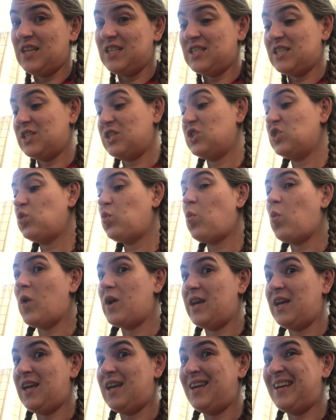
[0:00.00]
since
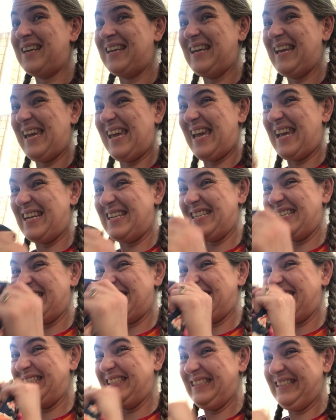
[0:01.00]

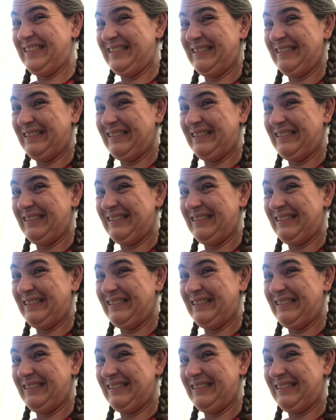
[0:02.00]
2018,